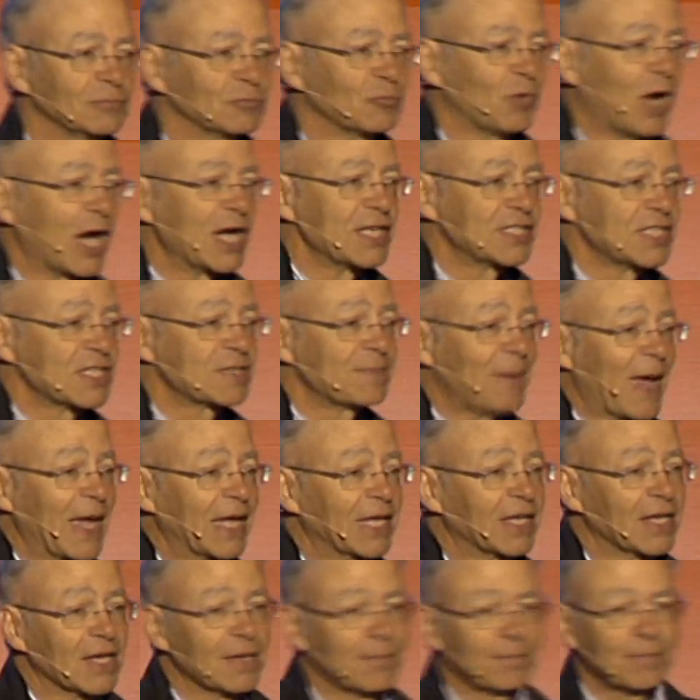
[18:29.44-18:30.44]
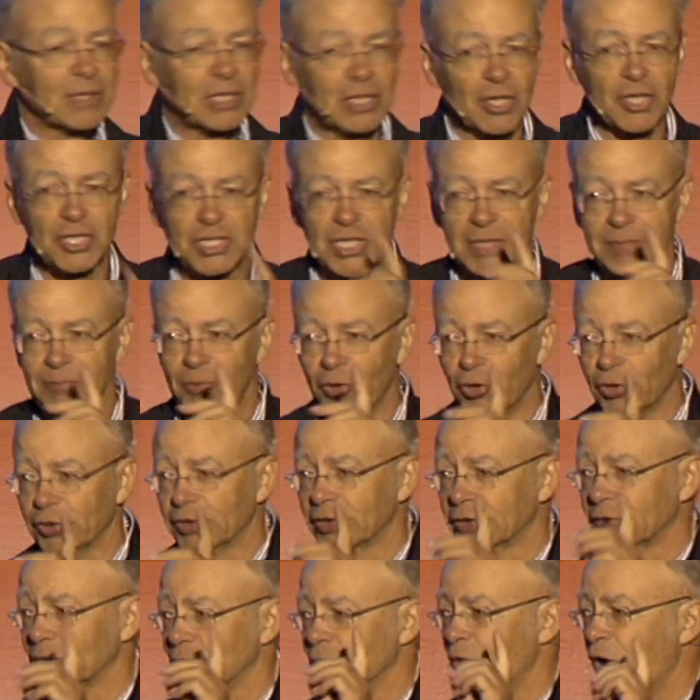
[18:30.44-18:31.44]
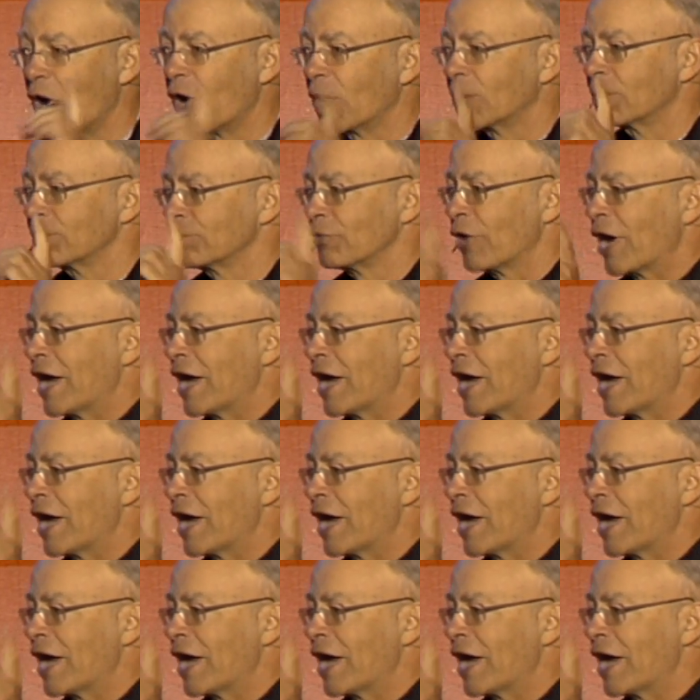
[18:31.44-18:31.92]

Why is he spanking her? Because she brought the wrong